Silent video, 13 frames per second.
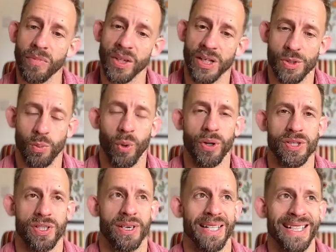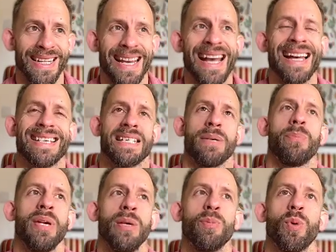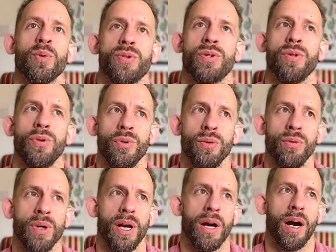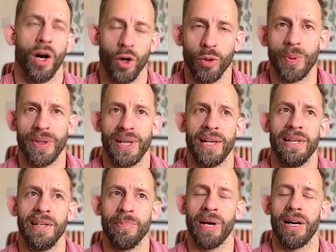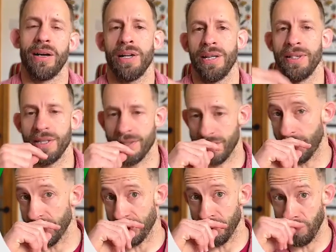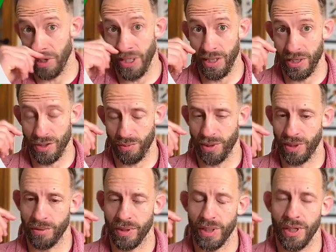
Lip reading: It's what's going to get people to open that email and then start to read it as well.